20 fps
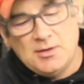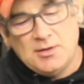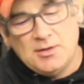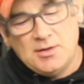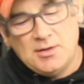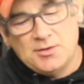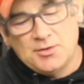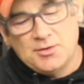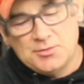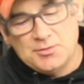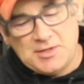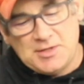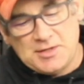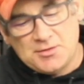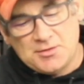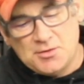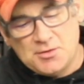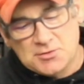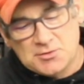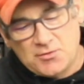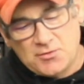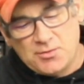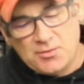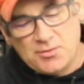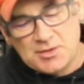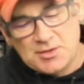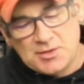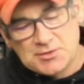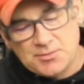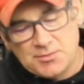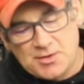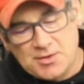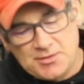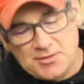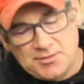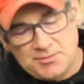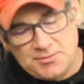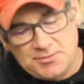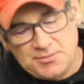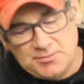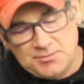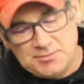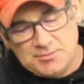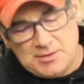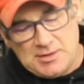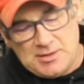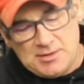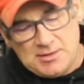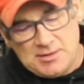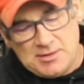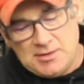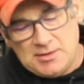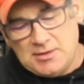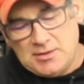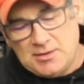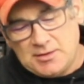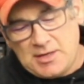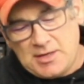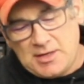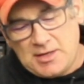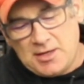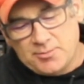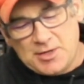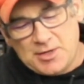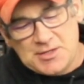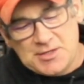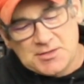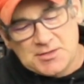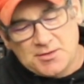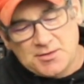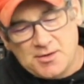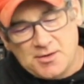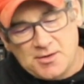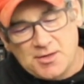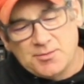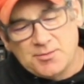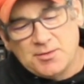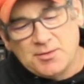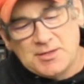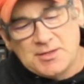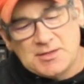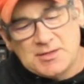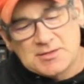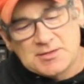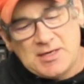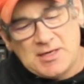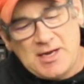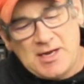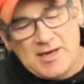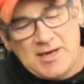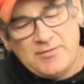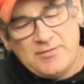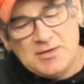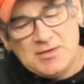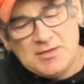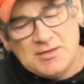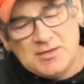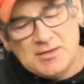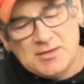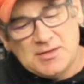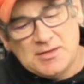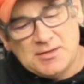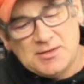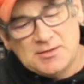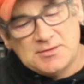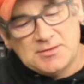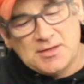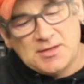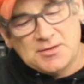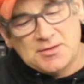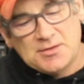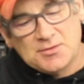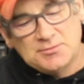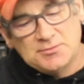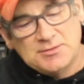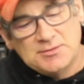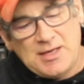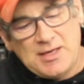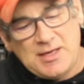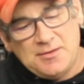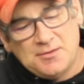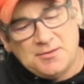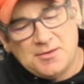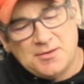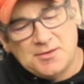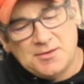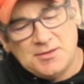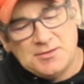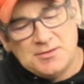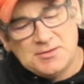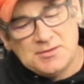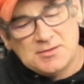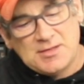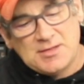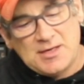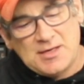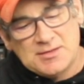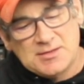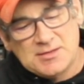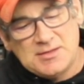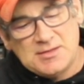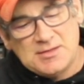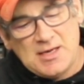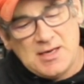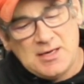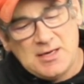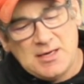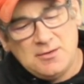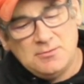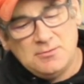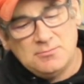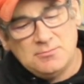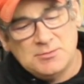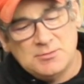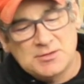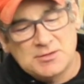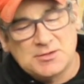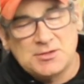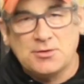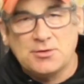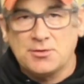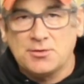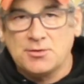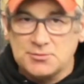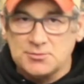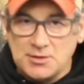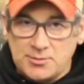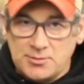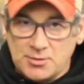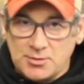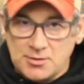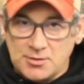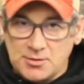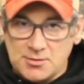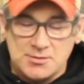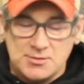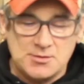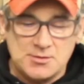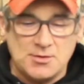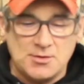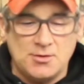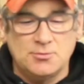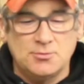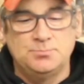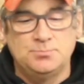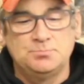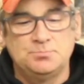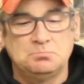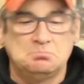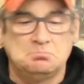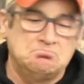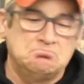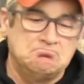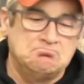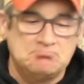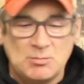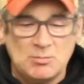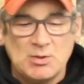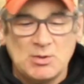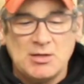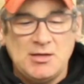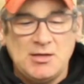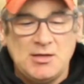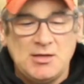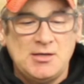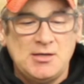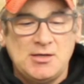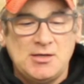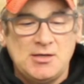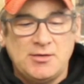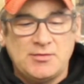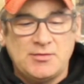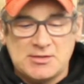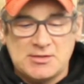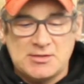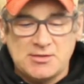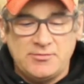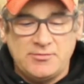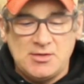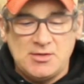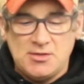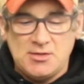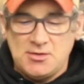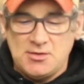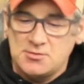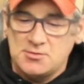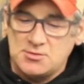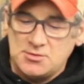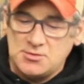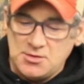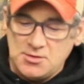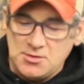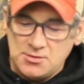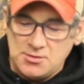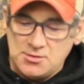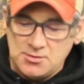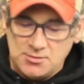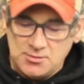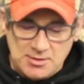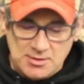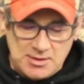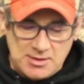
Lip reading: don't know, take those for what it's worth. Calibration card really doesn't have any technical data on it, just has a date and a serial number. So if that's of any use to you,